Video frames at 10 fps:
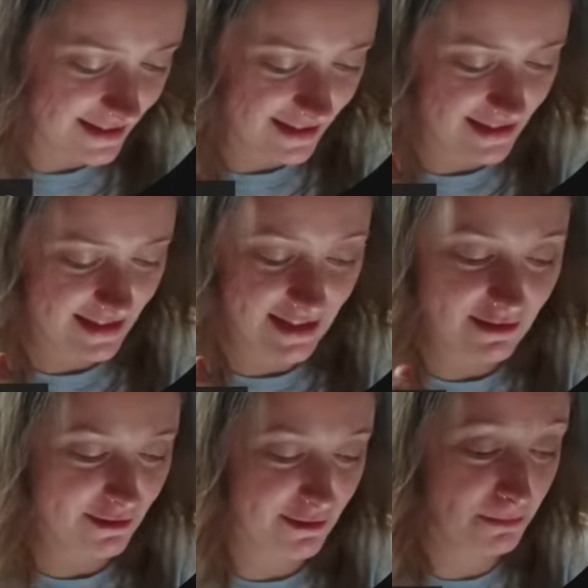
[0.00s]
This thing
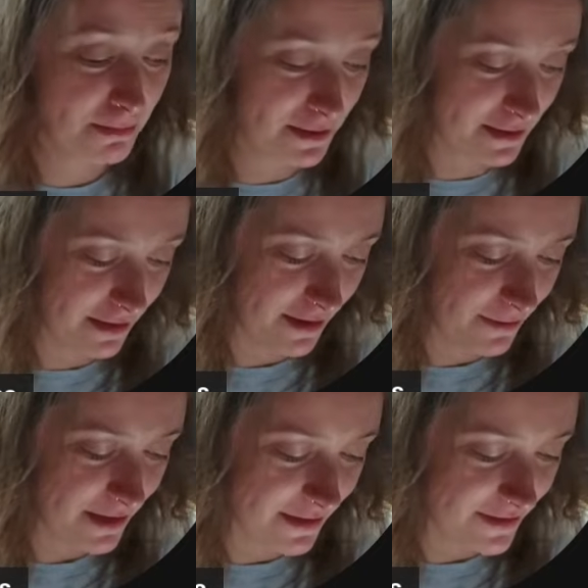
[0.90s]
looks bizarre.
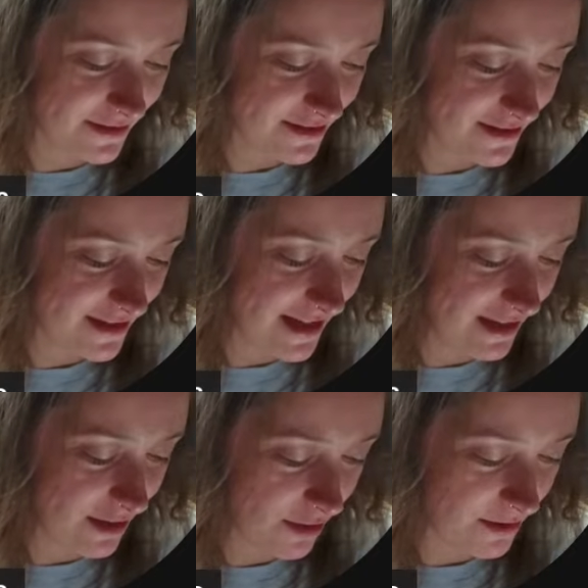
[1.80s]
Whatever, just
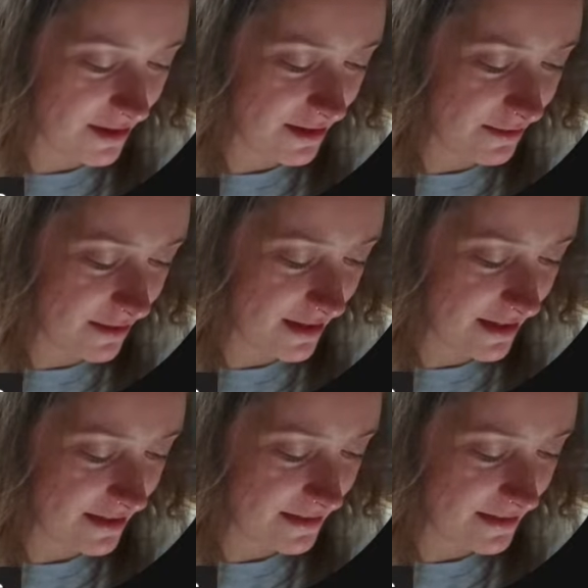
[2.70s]
like go with it, right?